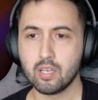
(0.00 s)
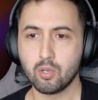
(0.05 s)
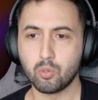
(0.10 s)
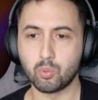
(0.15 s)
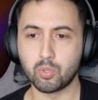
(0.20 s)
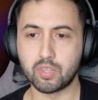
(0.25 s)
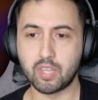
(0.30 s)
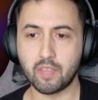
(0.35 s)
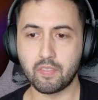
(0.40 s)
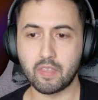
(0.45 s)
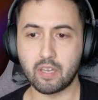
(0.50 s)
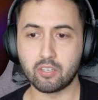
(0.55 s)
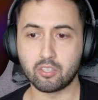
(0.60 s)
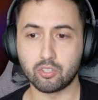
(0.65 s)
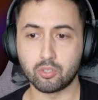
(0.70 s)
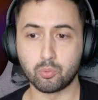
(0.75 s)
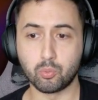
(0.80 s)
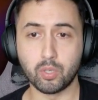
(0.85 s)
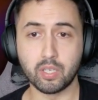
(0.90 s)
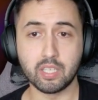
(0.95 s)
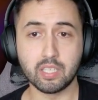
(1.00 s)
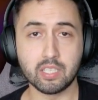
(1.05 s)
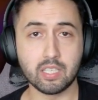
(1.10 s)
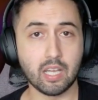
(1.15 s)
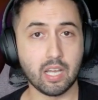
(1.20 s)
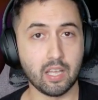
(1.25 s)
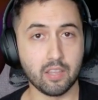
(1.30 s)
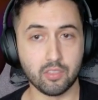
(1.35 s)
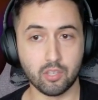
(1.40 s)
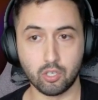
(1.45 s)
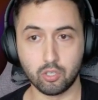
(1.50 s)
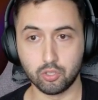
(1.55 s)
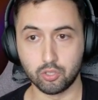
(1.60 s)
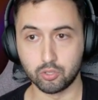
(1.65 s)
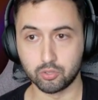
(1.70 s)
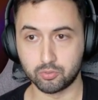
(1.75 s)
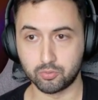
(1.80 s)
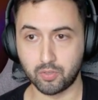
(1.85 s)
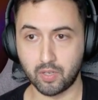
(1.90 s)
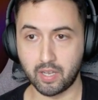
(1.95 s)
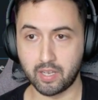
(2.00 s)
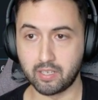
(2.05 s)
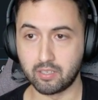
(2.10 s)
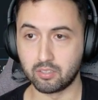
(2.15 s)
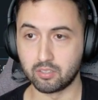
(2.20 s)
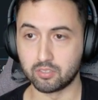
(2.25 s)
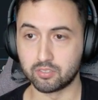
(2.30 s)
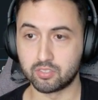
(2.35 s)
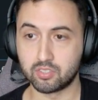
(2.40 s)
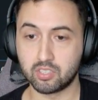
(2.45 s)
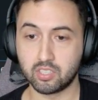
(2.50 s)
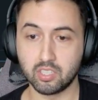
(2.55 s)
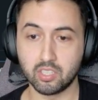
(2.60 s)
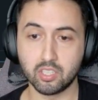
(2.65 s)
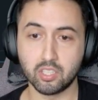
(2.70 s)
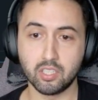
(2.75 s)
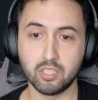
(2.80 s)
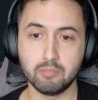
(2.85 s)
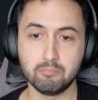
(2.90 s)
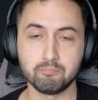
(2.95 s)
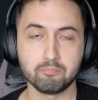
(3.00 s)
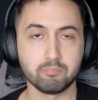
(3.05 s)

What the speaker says: With that out of the way and all those files here,